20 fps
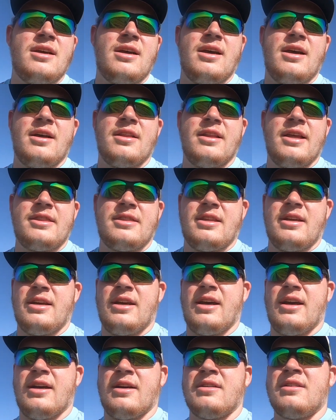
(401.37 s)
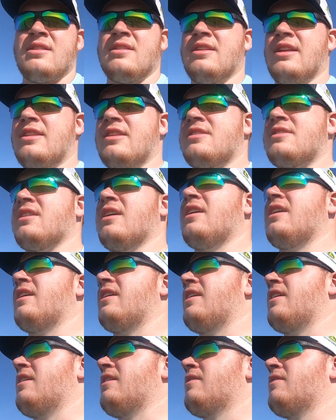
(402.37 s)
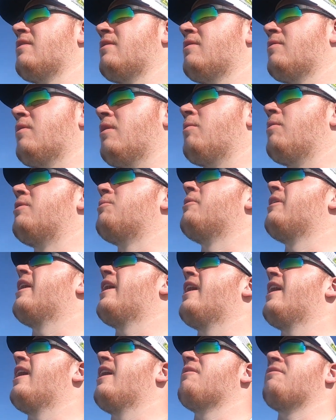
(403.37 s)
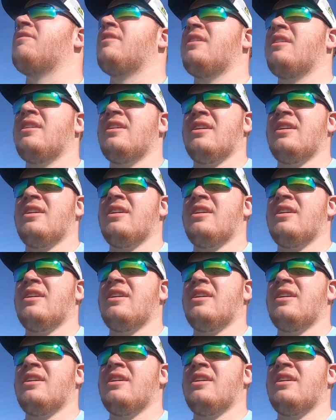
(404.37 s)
Let the sun and what wind we have